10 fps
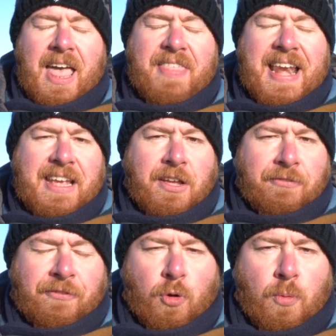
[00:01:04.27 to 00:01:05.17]
then it can
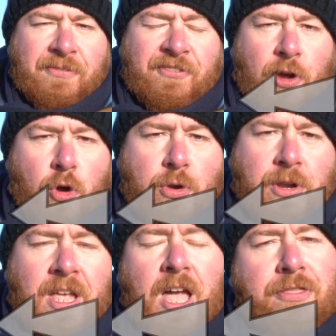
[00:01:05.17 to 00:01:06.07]
form fog,
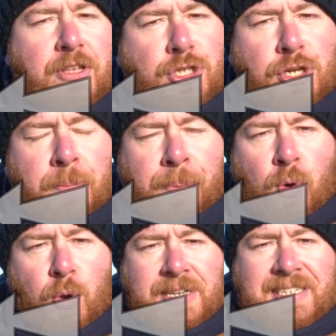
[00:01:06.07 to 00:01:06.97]
and the dew
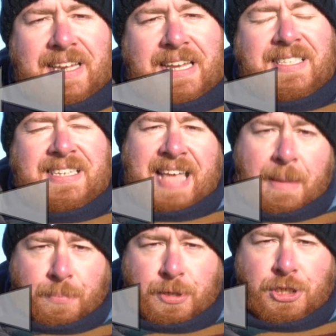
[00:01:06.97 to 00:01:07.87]
point is the
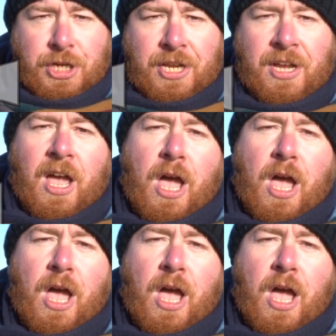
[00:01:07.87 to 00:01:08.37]
temperature